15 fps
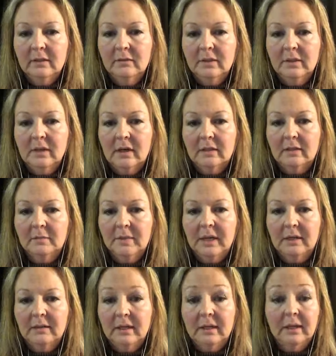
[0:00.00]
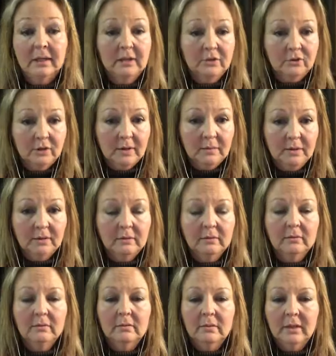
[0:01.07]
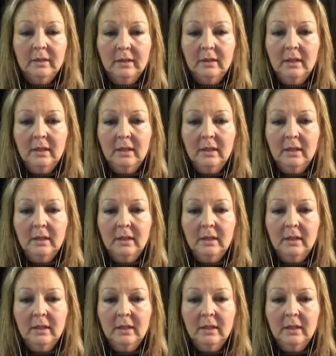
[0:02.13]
talked about getting in trouble, right?